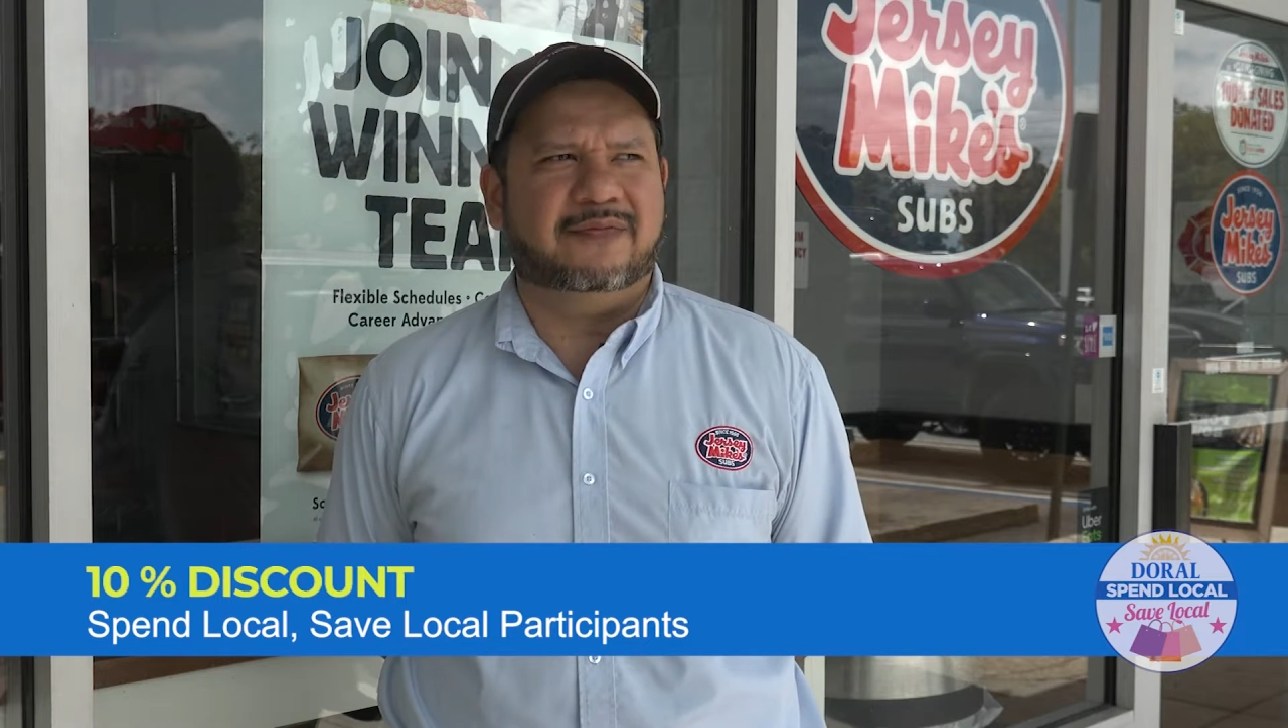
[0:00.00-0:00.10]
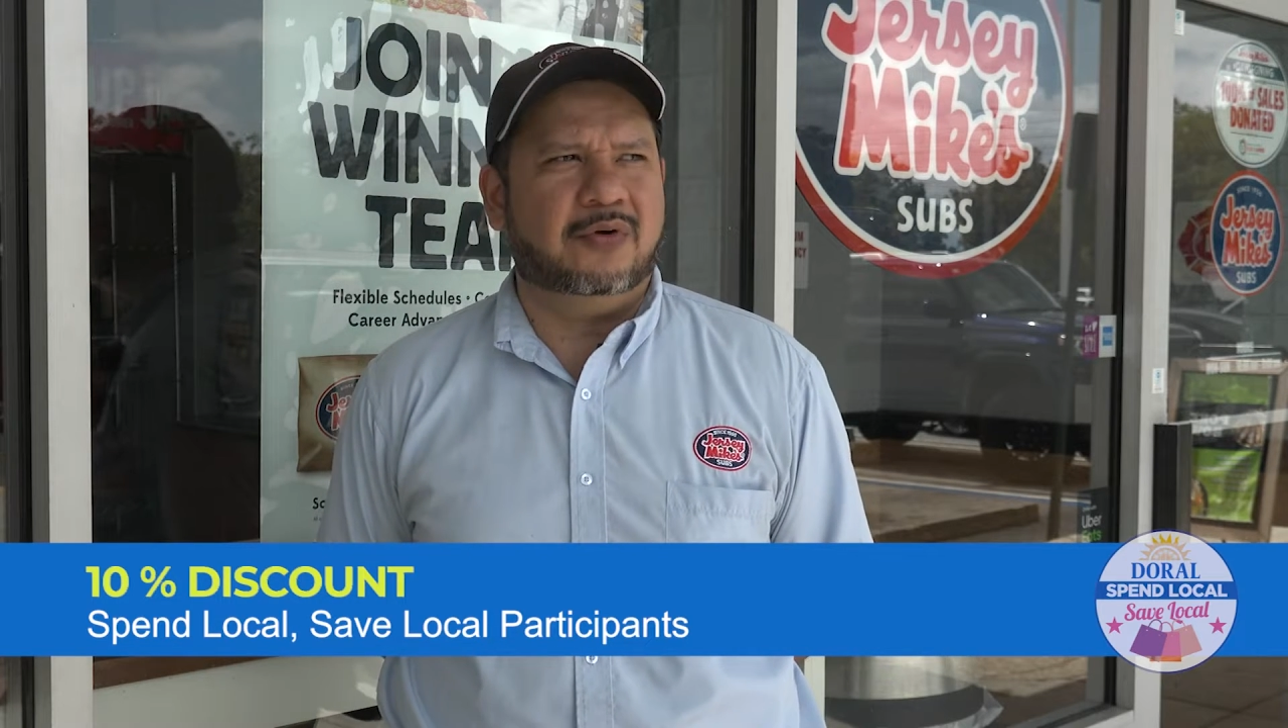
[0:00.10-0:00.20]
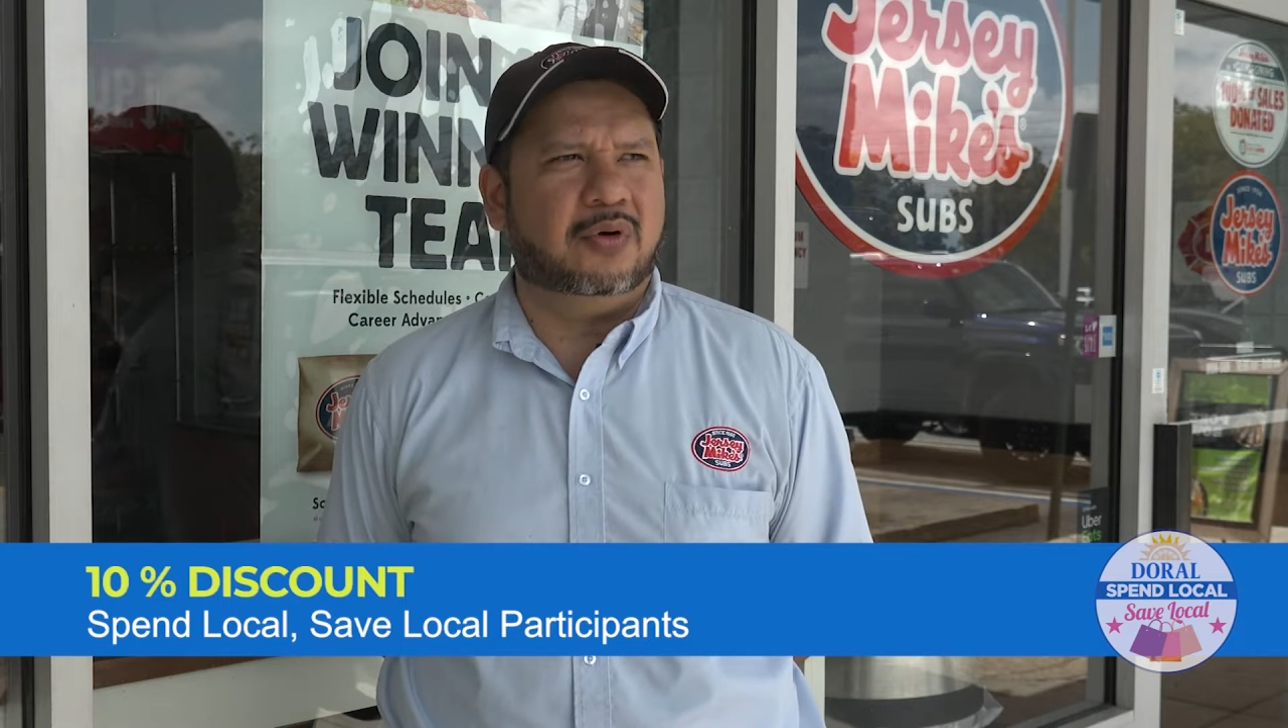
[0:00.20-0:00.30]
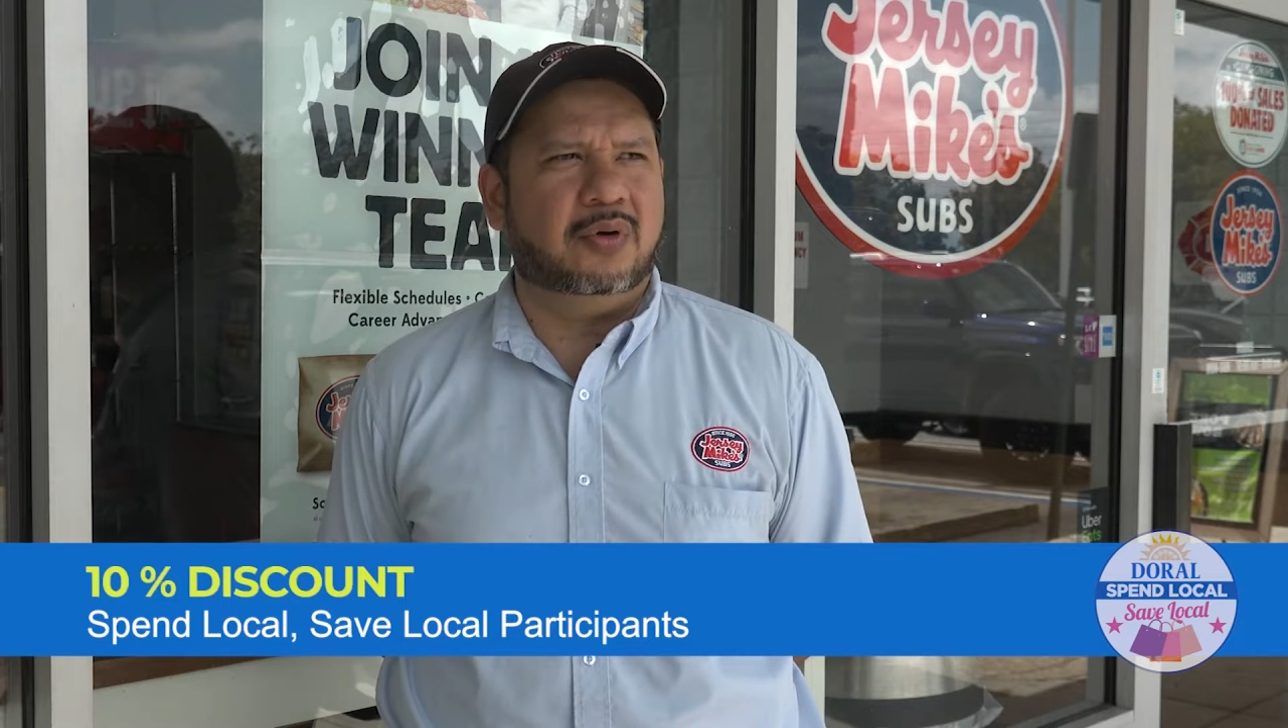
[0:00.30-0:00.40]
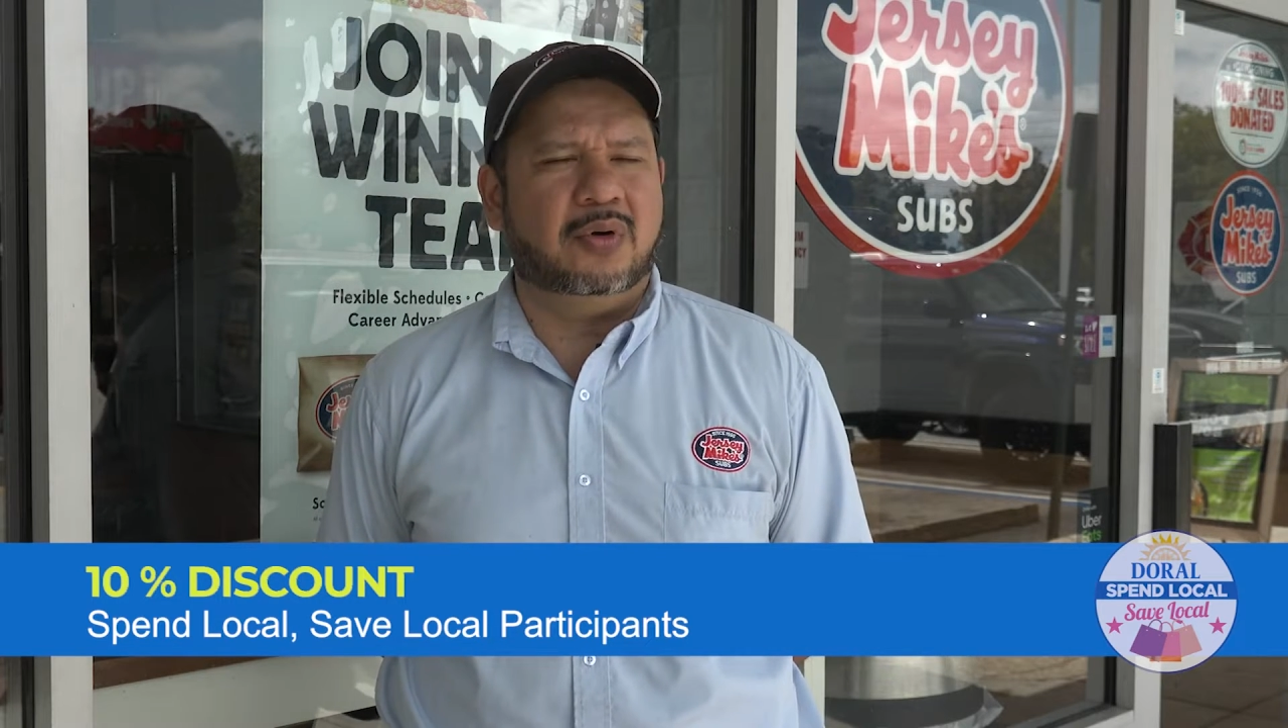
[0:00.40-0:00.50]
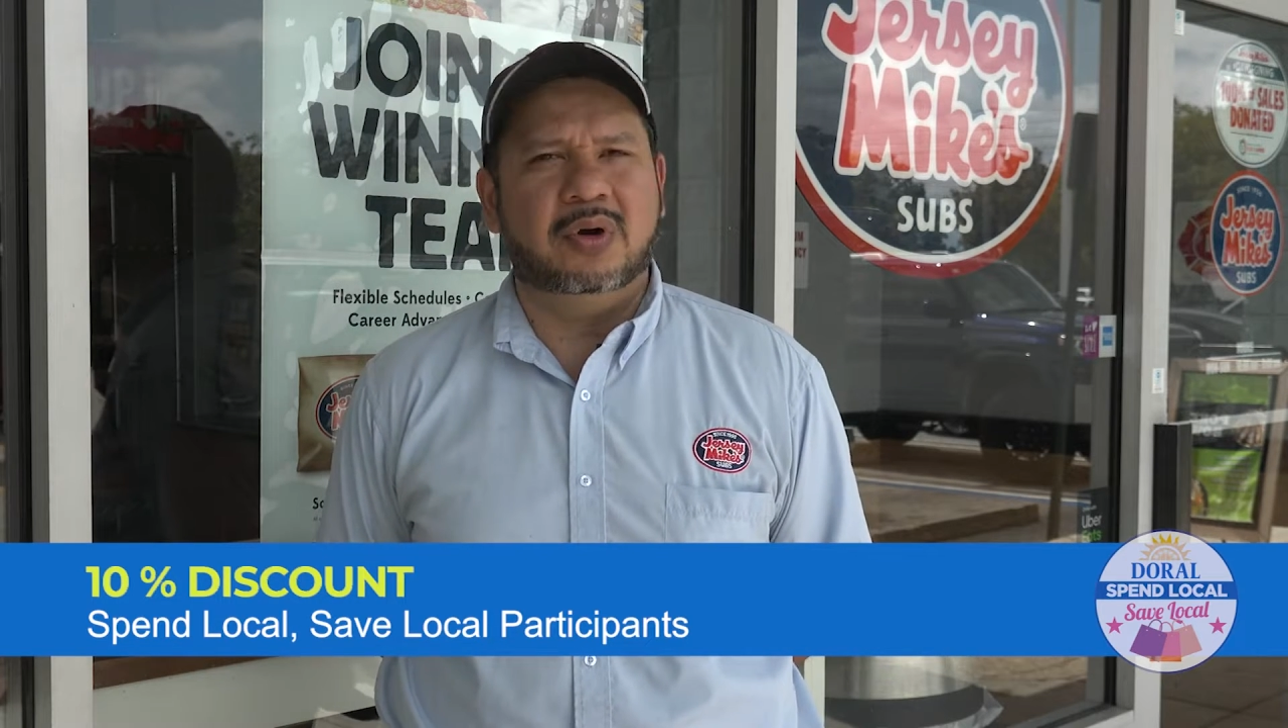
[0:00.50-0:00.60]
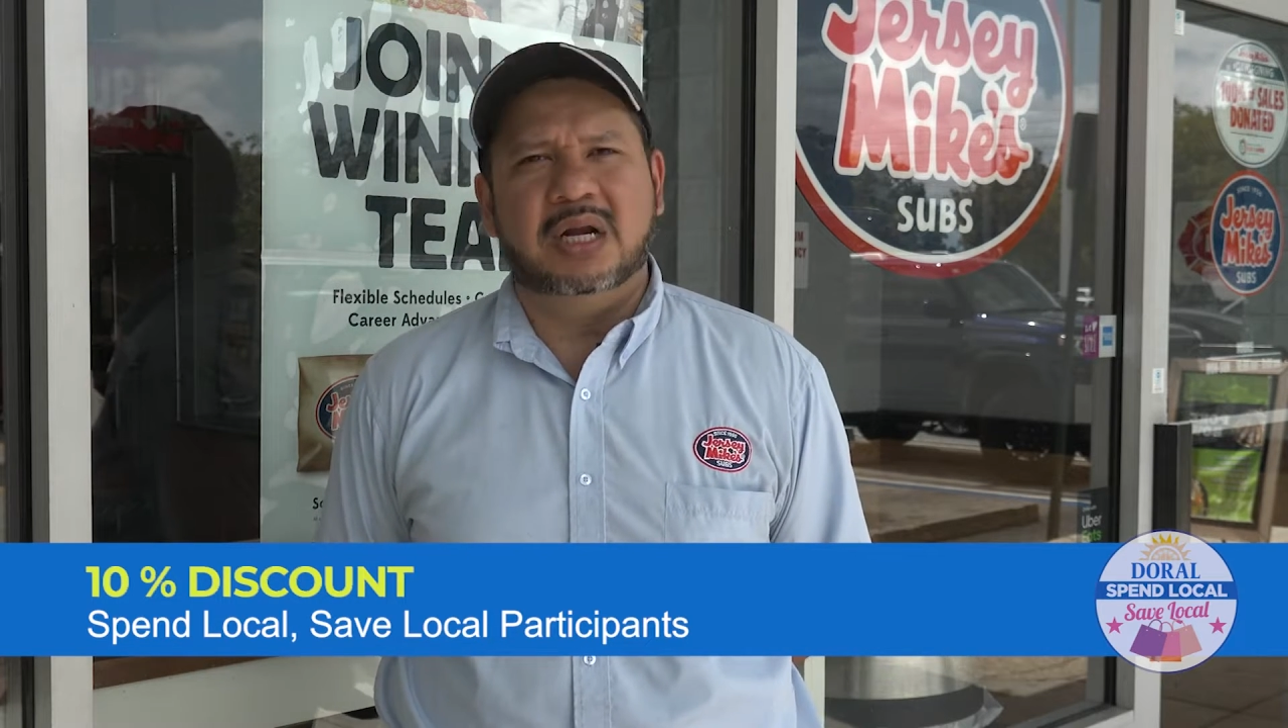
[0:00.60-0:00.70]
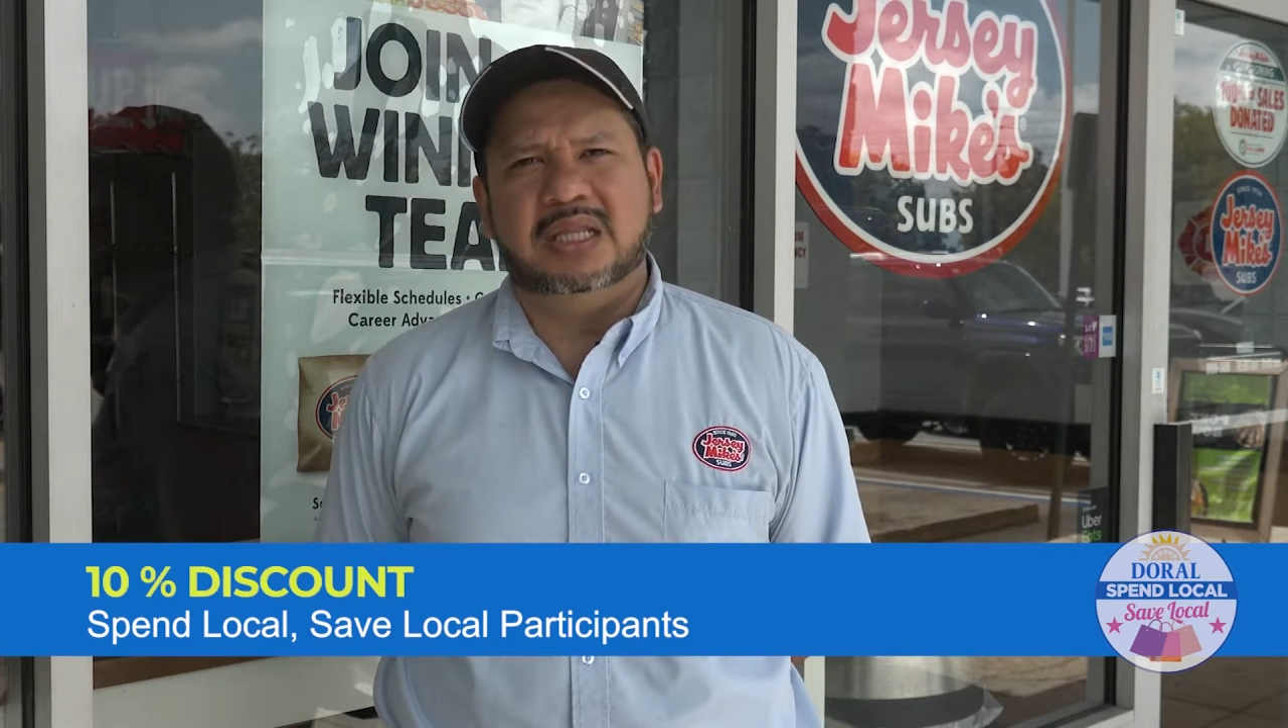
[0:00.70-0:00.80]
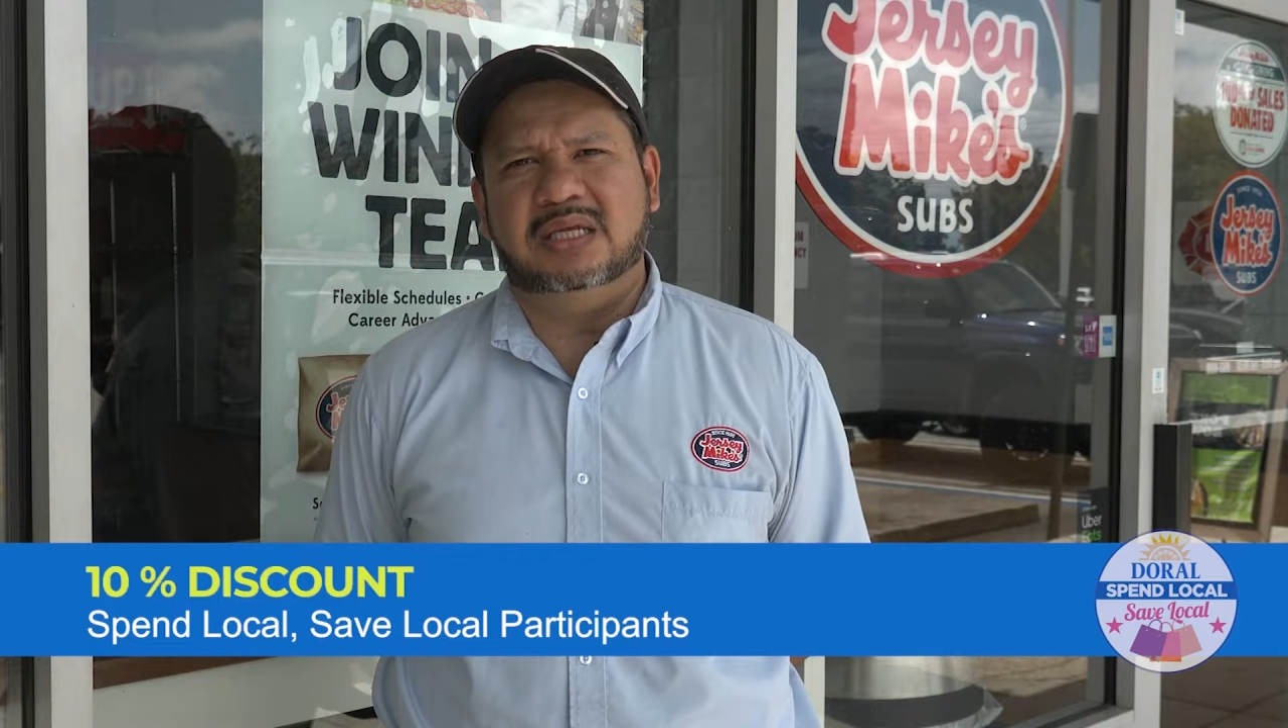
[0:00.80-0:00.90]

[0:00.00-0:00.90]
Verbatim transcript: for